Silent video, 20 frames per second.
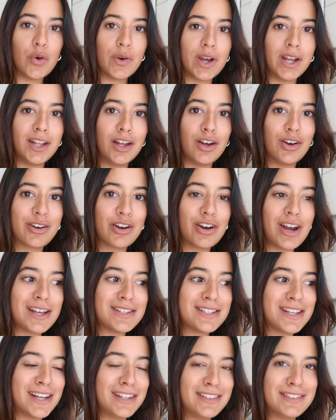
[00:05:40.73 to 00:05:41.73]
Okay, the hunger
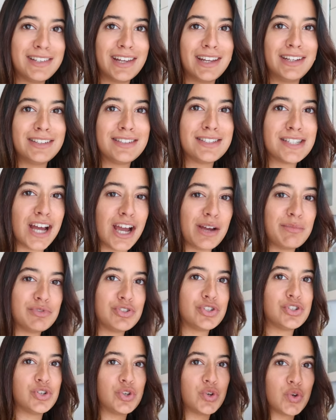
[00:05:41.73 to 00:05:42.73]
has hit and it's time
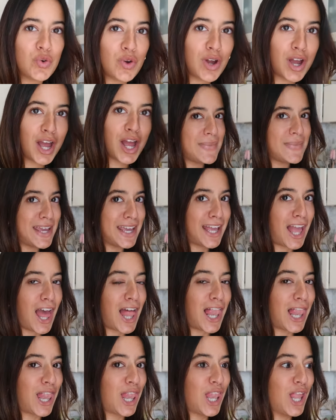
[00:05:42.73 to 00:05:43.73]
to make
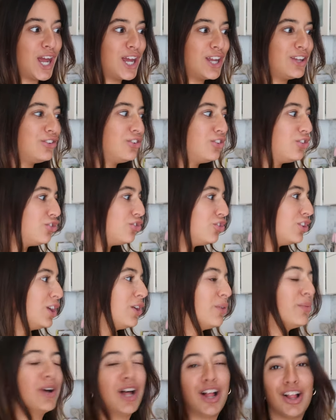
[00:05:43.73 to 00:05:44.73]
lunch.
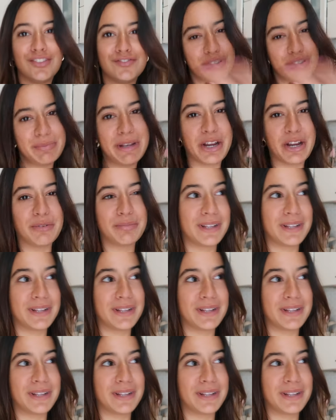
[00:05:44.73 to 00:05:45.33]
Well, just make her